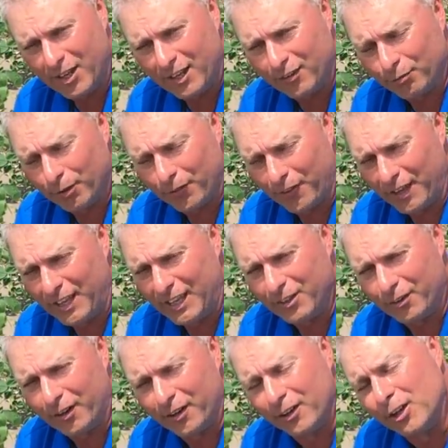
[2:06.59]
days with the heat
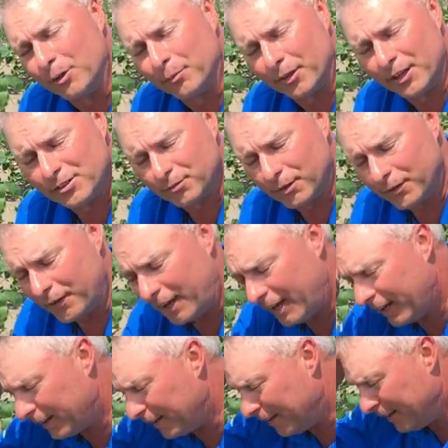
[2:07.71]
unit accumulation we've
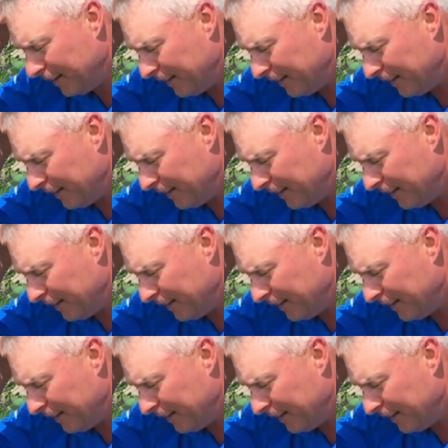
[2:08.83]
had.